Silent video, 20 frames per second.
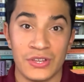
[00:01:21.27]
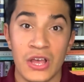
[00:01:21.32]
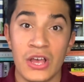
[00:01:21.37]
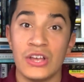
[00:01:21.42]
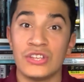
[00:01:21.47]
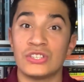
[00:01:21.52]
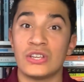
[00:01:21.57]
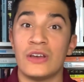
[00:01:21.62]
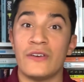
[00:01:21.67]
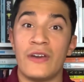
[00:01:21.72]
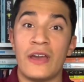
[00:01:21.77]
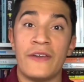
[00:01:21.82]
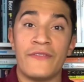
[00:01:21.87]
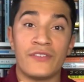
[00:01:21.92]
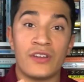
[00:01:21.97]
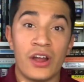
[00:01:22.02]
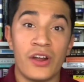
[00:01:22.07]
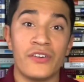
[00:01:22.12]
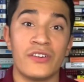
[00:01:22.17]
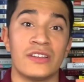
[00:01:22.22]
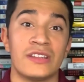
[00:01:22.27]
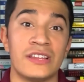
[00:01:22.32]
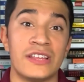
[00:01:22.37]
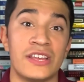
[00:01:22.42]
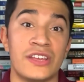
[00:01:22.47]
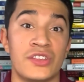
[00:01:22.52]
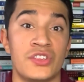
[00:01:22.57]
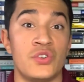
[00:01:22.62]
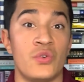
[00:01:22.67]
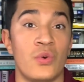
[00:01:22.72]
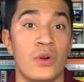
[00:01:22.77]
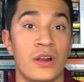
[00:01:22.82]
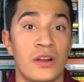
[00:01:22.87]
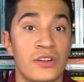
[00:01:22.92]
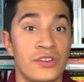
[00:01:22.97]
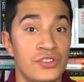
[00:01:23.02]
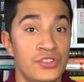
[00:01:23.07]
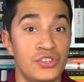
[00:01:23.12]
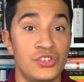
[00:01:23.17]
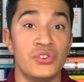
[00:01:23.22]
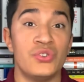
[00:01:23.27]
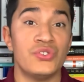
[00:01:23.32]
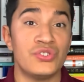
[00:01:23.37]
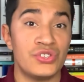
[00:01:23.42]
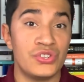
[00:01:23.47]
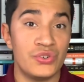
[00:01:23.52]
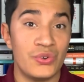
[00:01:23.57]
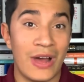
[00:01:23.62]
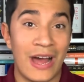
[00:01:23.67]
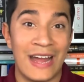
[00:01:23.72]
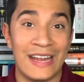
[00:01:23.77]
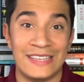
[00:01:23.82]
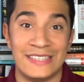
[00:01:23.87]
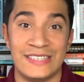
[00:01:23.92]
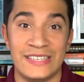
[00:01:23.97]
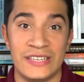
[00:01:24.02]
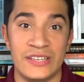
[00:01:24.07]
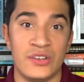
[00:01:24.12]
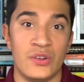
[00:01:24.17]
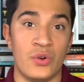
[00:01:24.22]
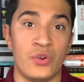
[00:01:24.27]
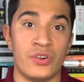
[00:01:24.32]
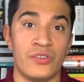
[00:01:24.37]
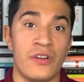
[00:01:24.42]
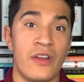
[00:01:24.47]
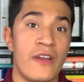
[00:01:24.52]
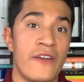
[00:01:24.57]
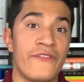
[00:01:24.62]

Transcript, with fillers: So if currently you are new to I T or